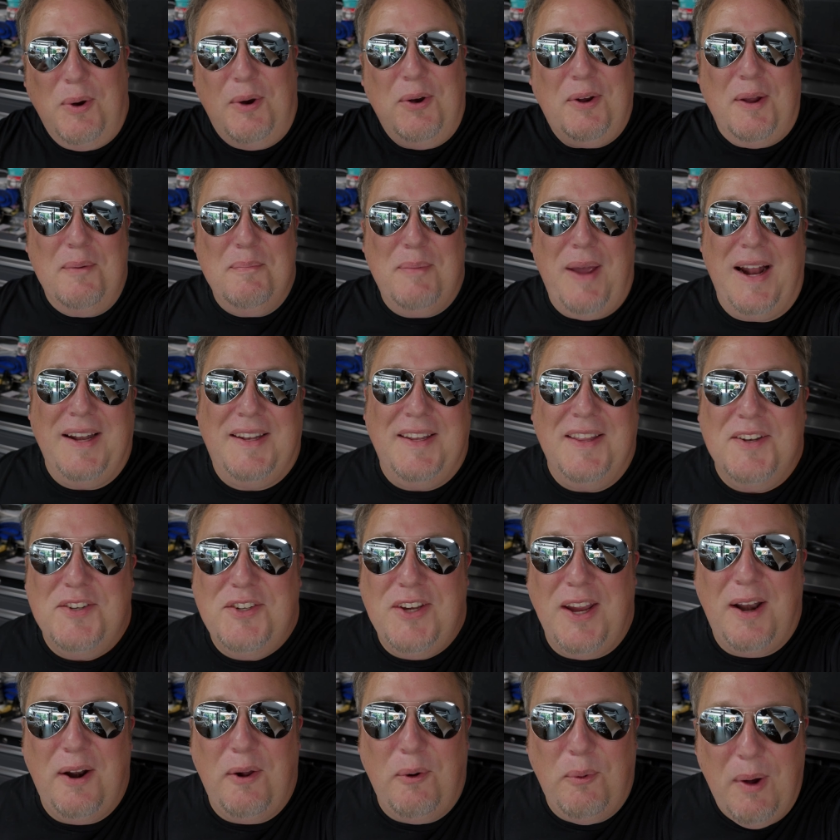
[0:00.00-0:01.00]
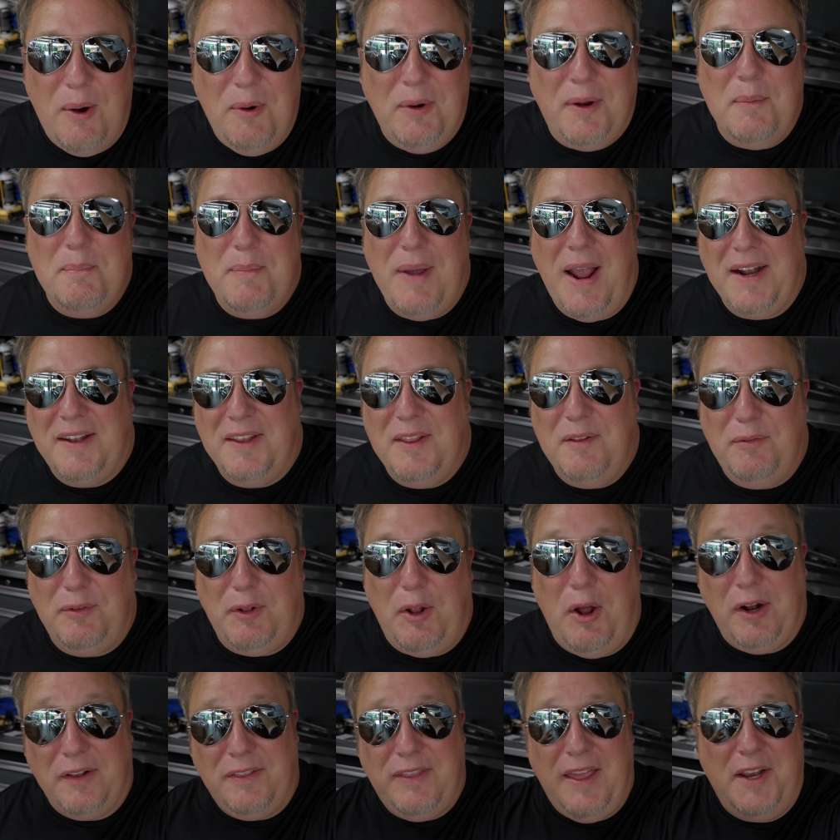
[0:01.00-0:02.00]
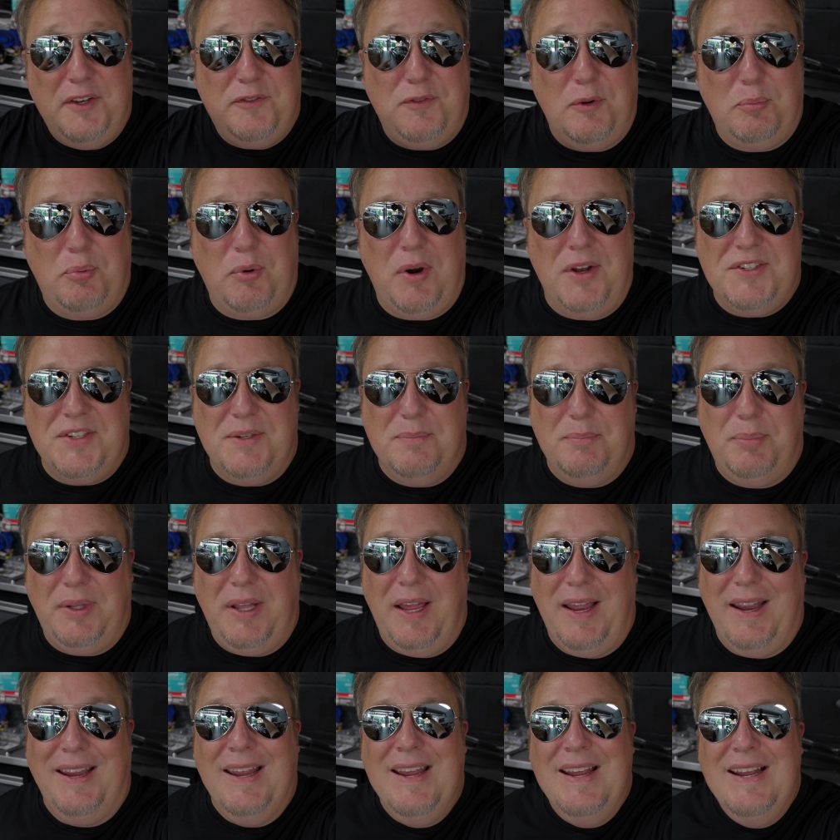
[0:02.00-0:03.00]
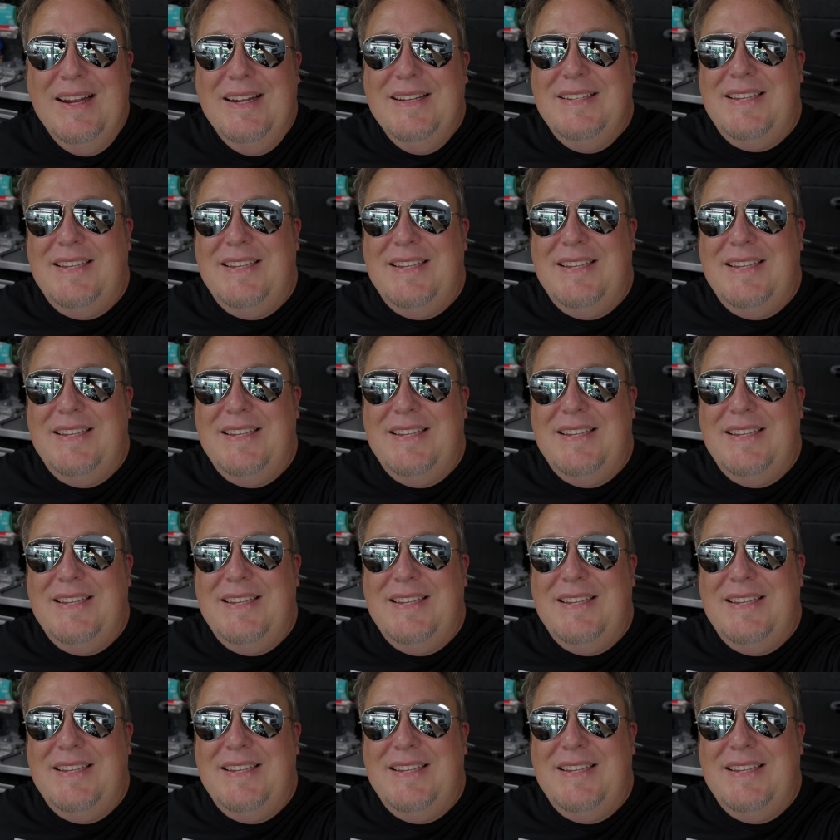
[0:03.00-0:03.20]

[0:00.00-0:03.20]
Welcome back to the channel. Welcome back to the vlog. Thanks for pressing play.